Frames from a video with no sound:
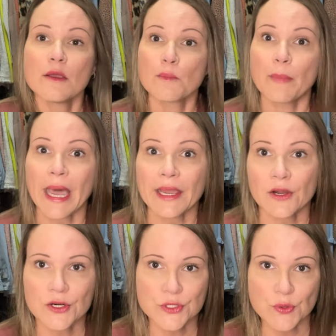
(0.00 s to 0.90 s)

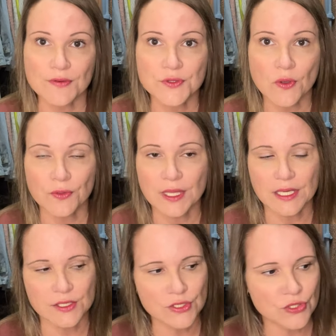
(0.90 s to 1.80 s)
buyers who I've sold
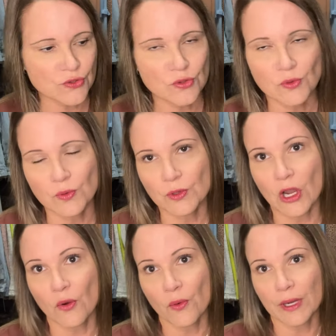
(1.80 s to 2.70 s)
things to
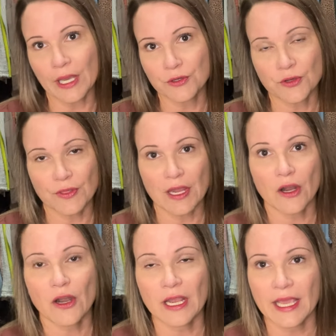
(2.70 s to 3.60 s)
go under
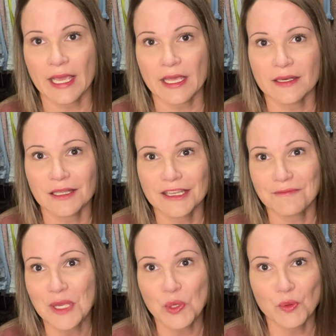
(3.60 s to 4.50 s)
there and leave
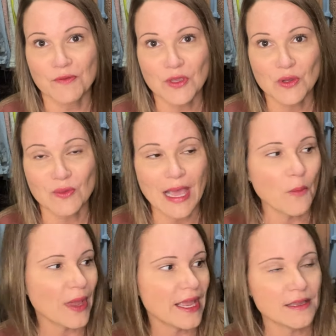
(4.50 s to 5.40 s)
me a review. That
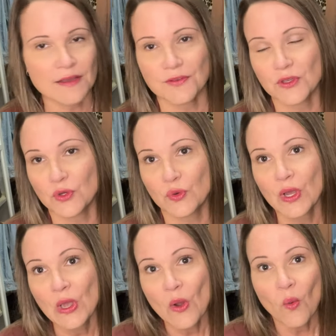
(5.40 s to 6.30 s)
way, if you
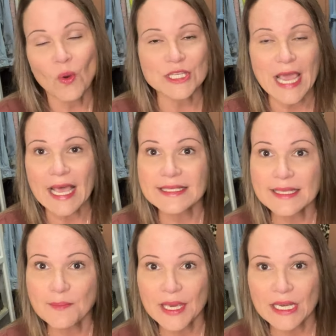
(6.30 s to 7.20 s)
want to ask
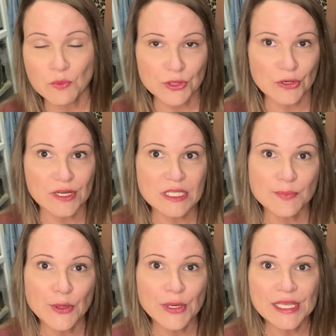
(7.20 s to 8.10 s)
somebody what their
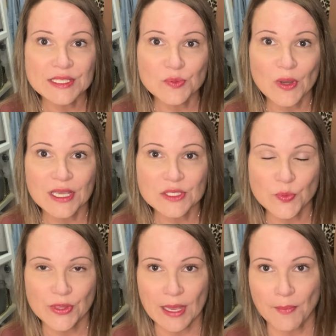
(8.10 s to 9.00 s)
experience was
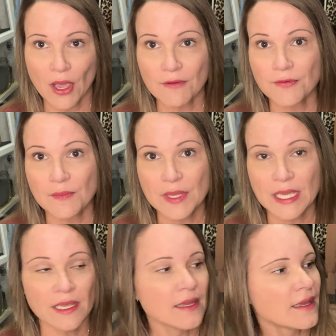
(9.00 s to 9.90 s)
when they bought from me,